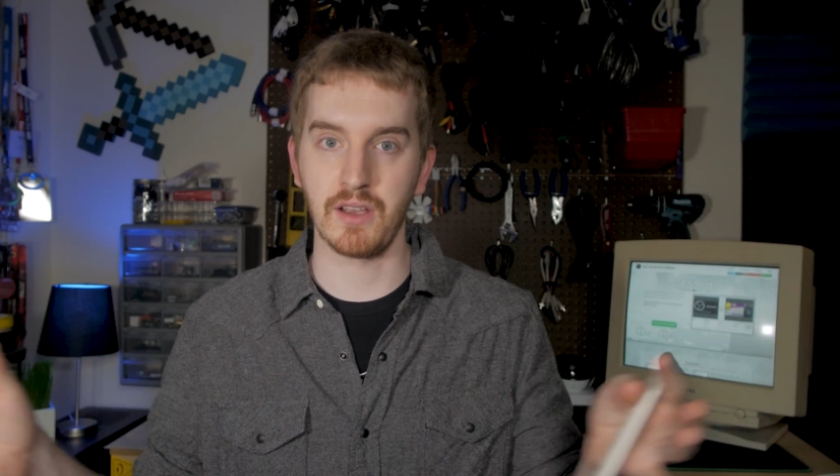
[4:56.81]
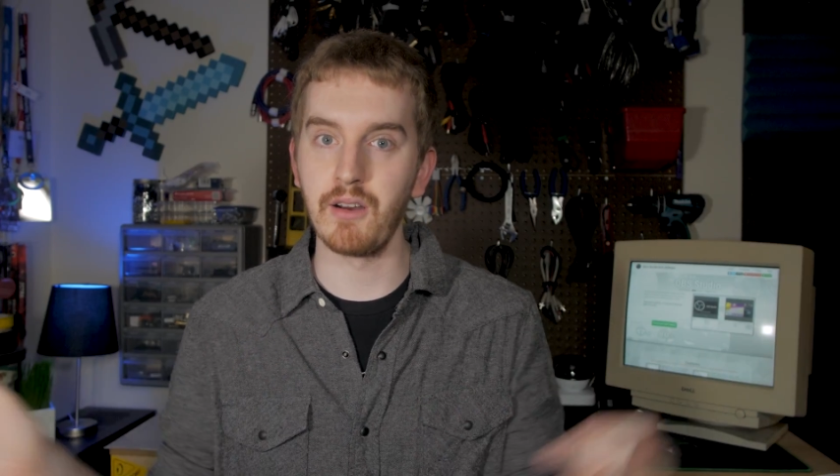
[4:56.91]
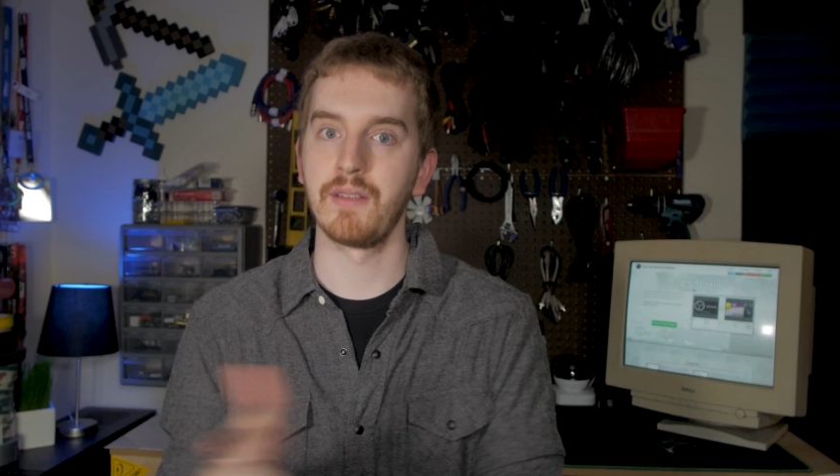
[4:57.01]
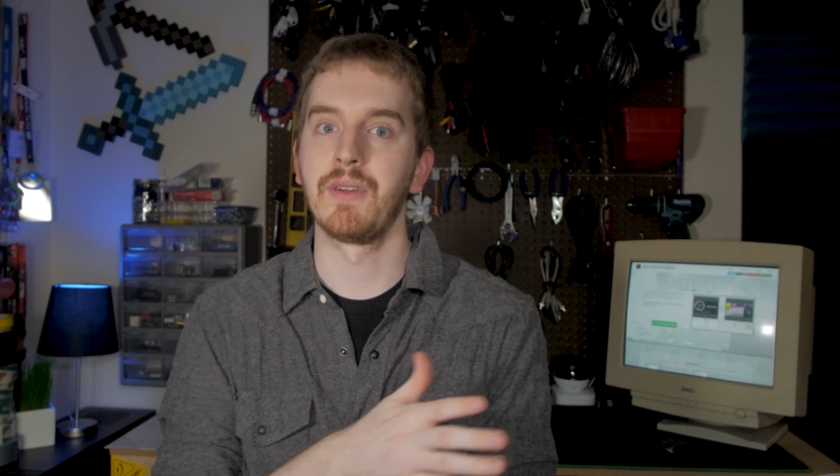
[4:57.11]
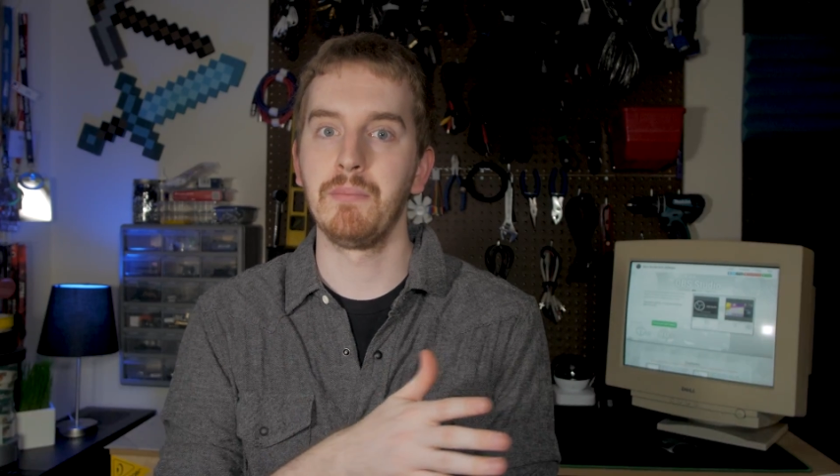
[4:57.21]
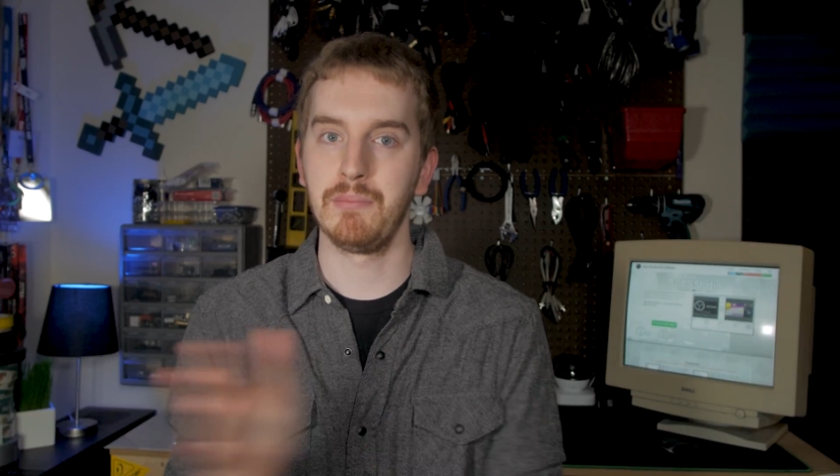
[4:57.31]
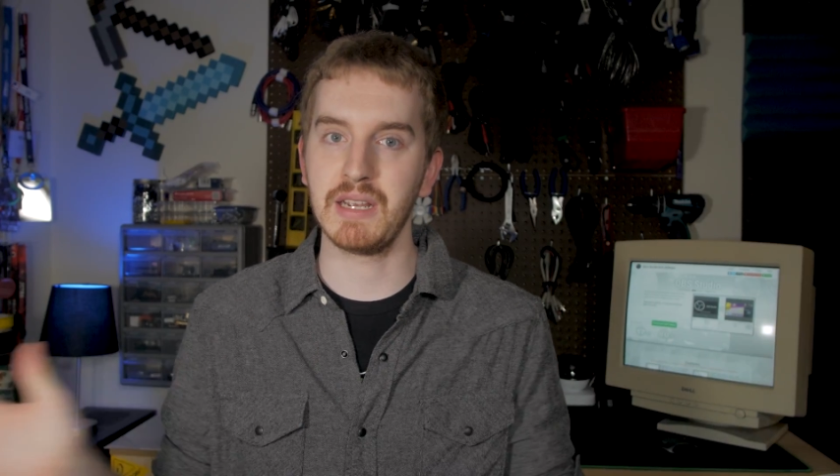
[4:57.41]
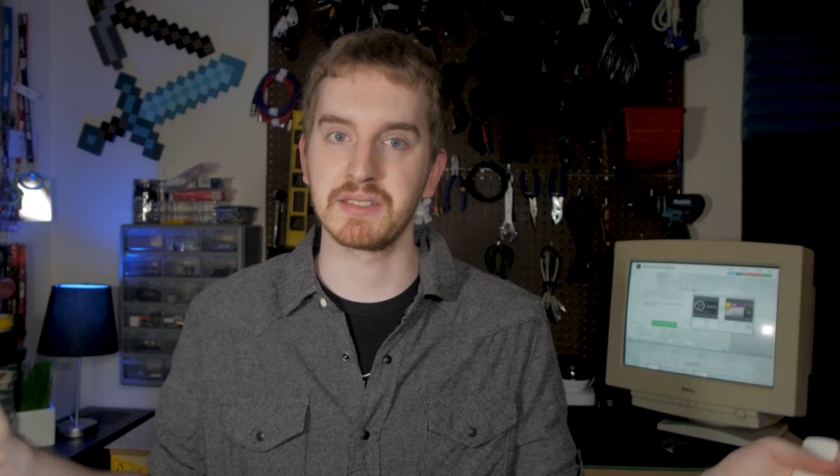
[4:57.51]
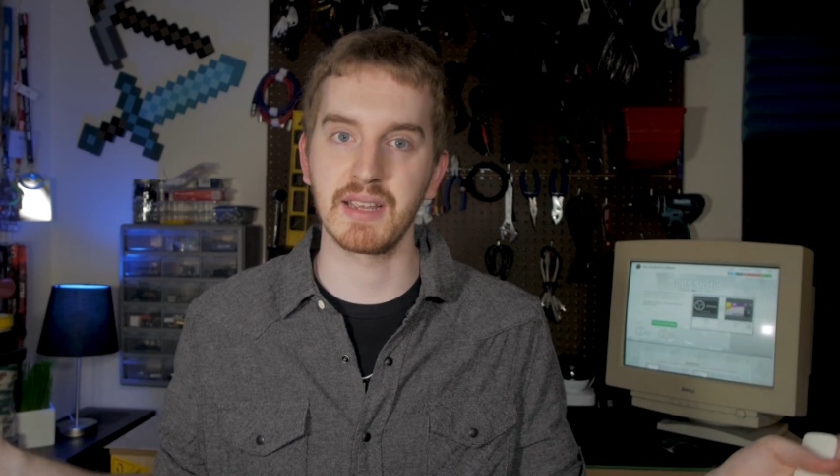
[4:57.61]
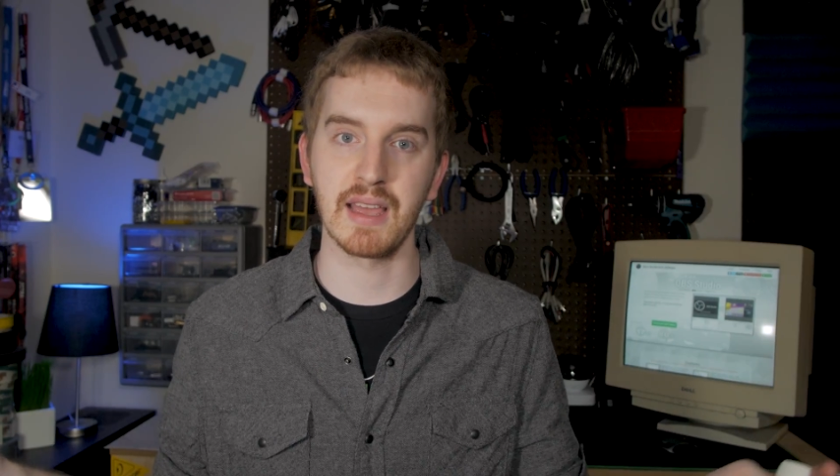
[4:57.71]
all of them
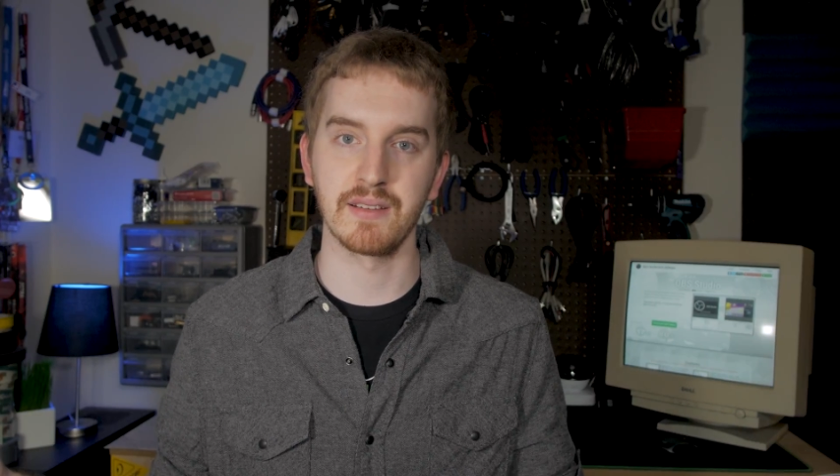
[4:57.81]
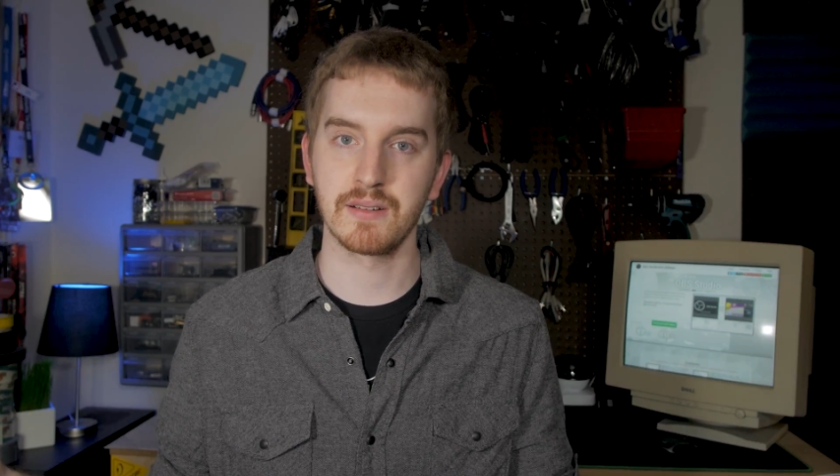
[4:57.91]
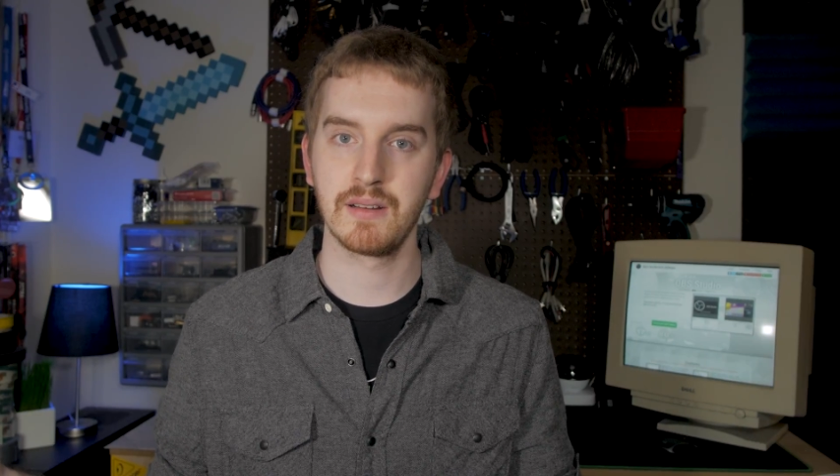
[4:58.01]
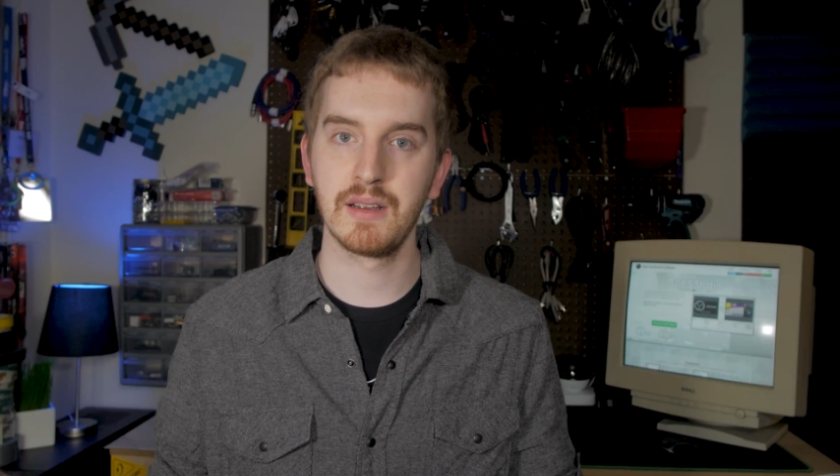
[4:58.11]
mixed together.